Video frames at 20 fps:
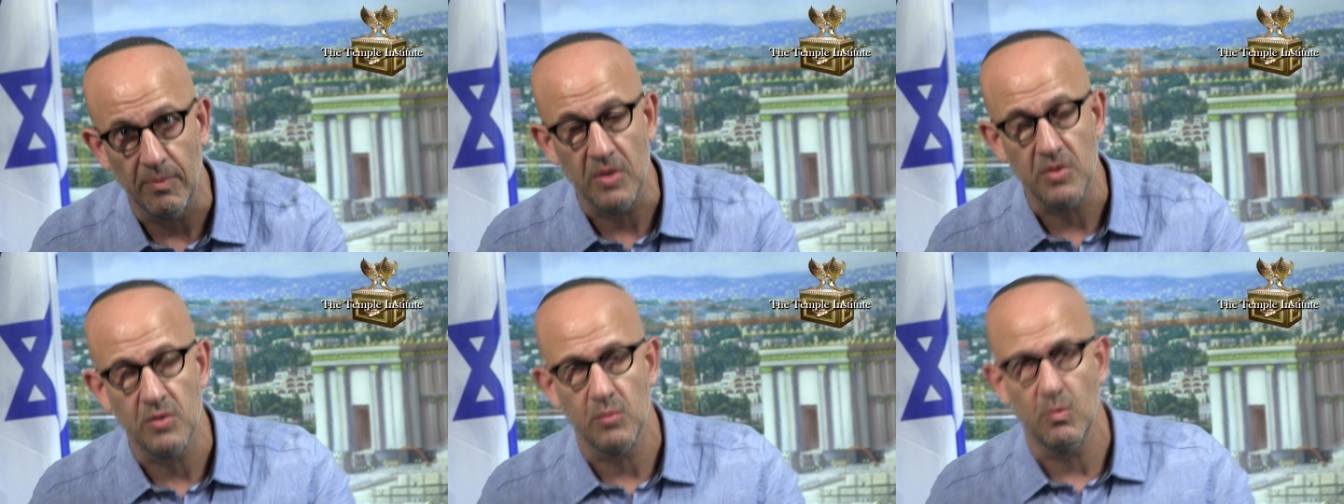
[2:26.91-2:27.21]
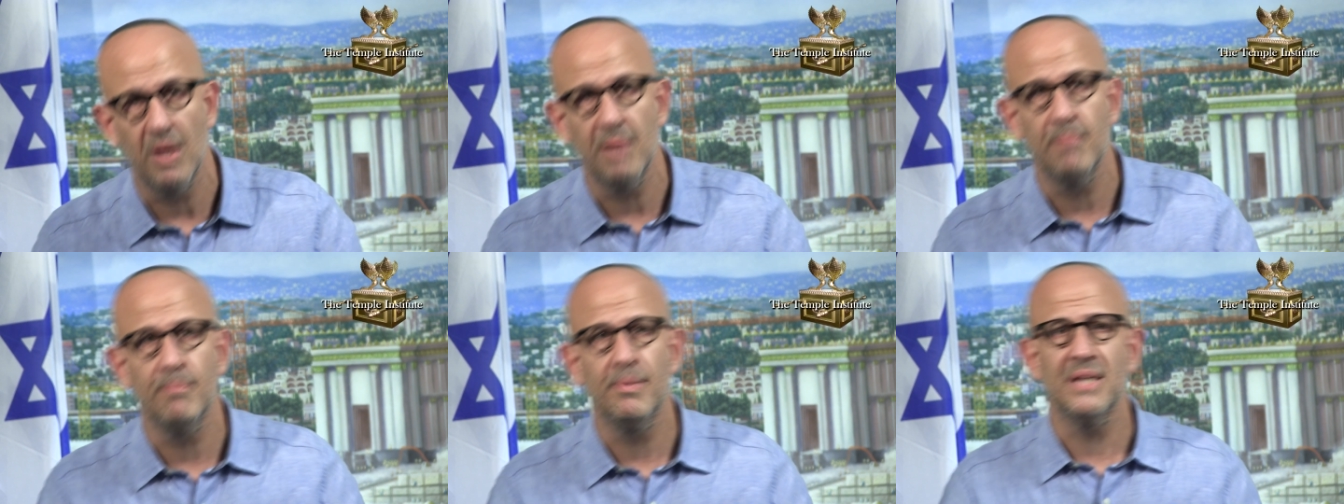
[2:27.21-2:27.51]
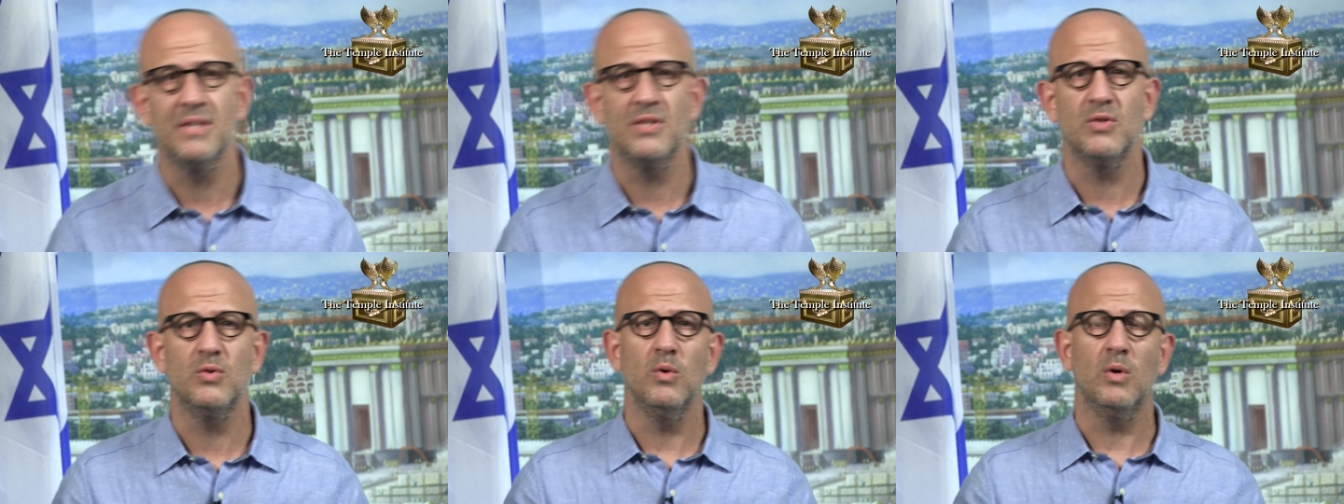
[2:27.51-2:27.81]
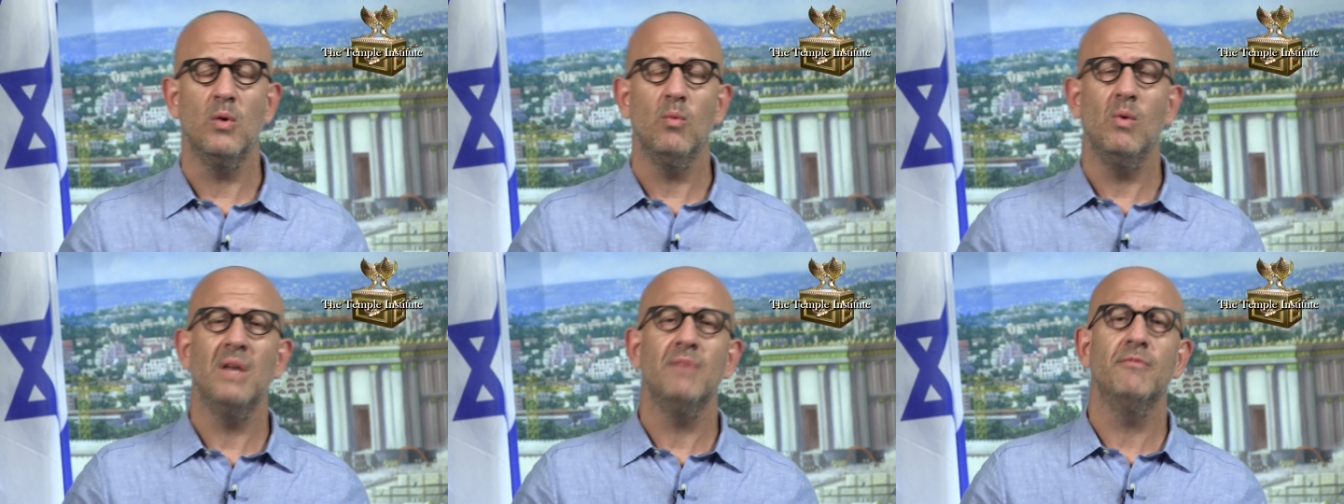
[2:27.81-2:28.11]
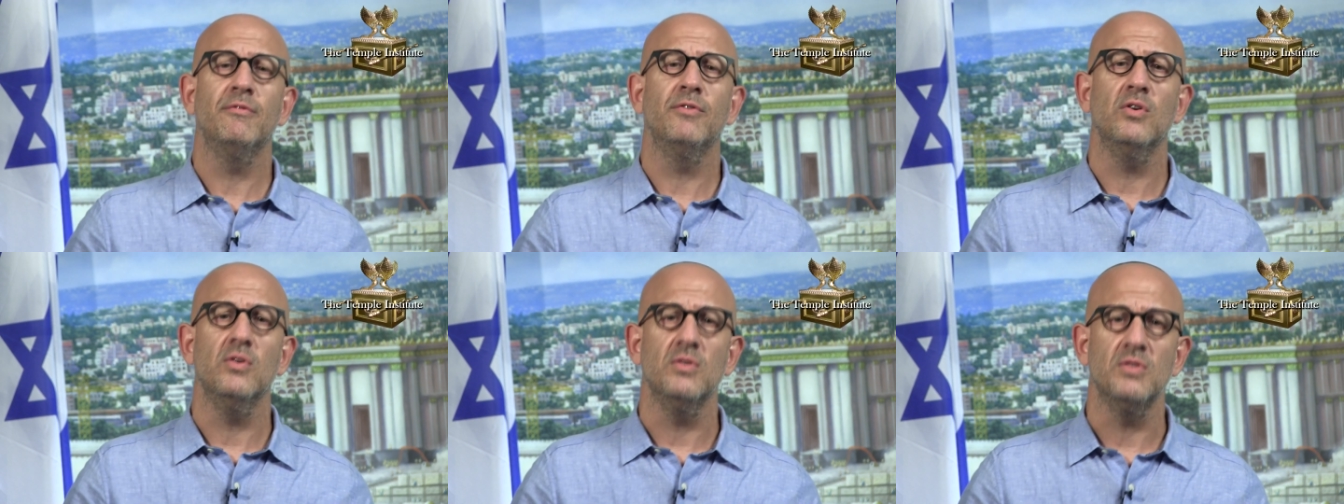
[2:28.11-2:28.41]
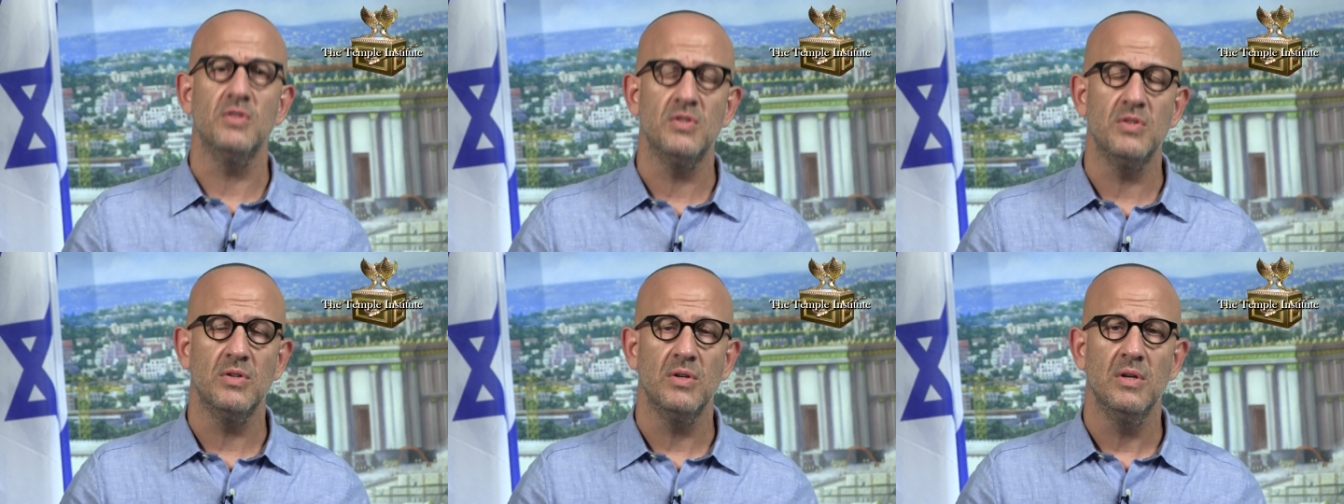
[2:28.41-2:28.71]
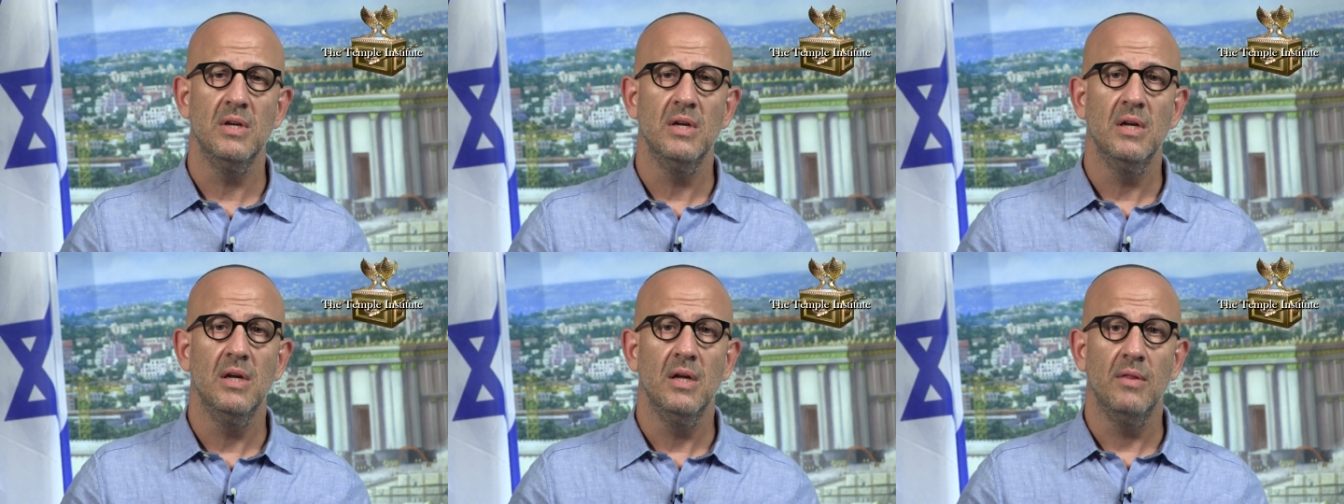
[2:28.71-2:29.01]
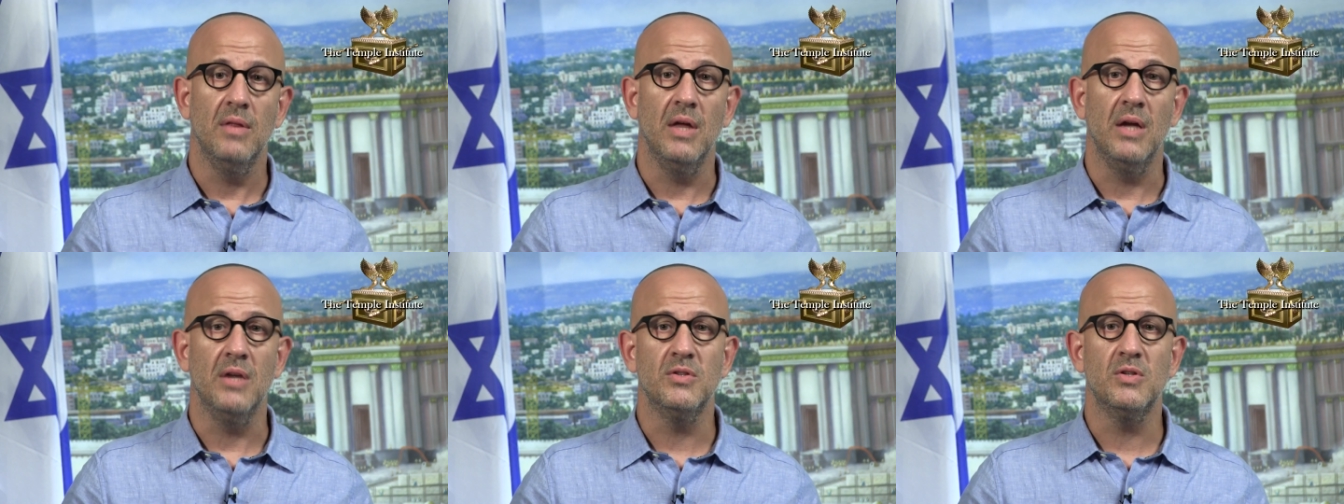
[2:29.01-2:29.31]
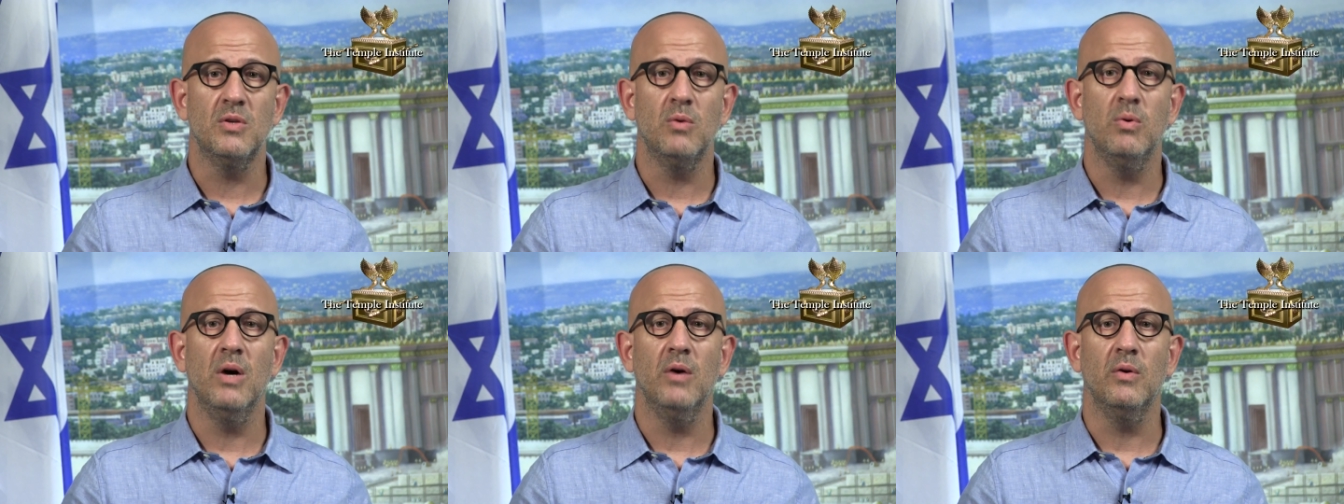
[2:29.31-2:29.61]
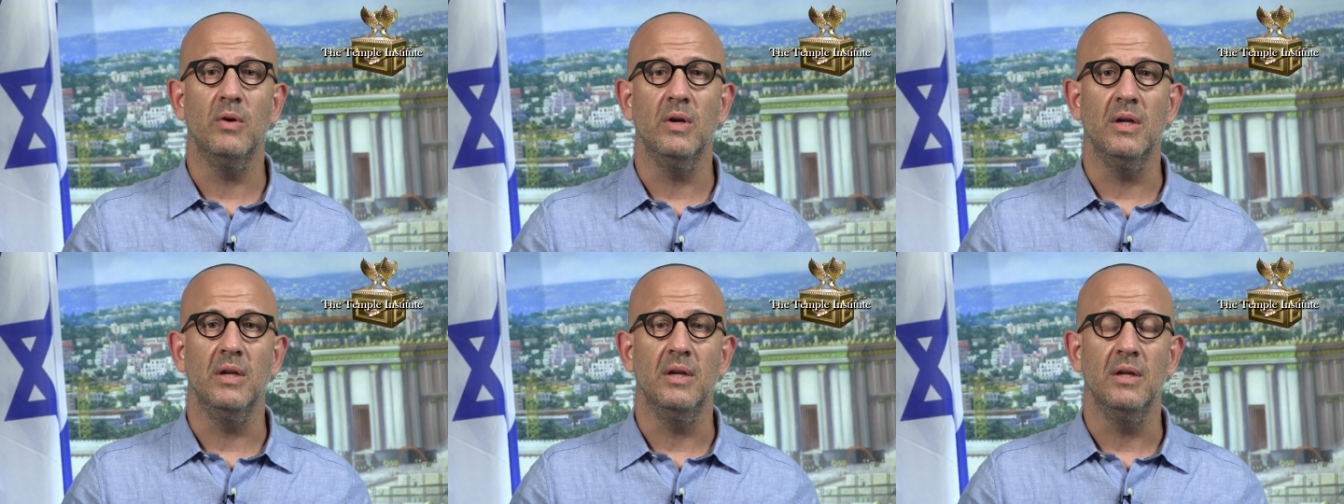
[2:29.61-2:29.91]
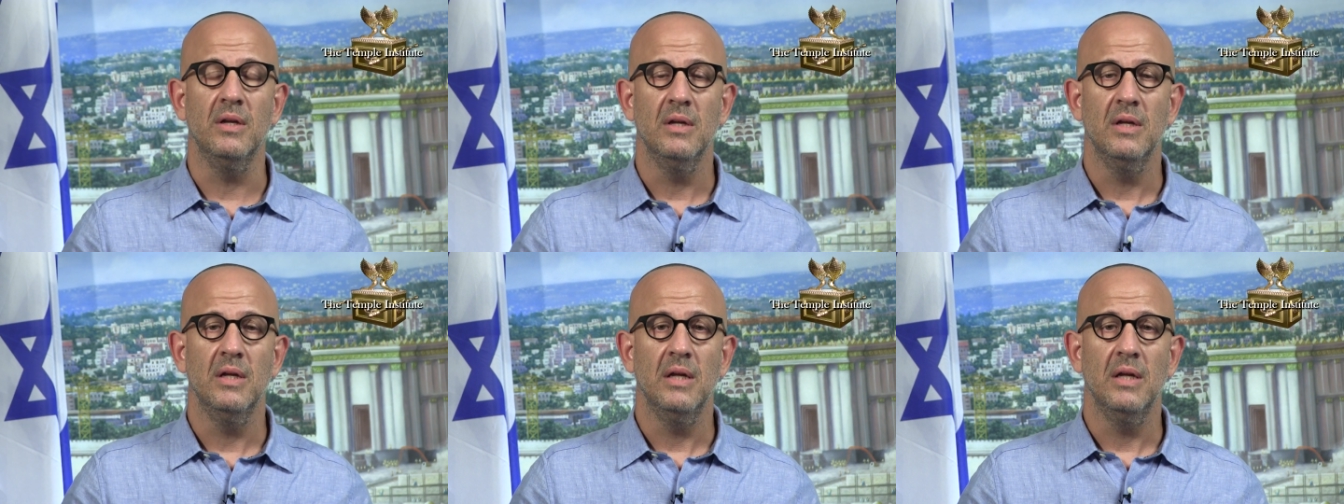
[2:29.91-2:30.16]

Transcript: There's one Pasuk, one verse that is quoted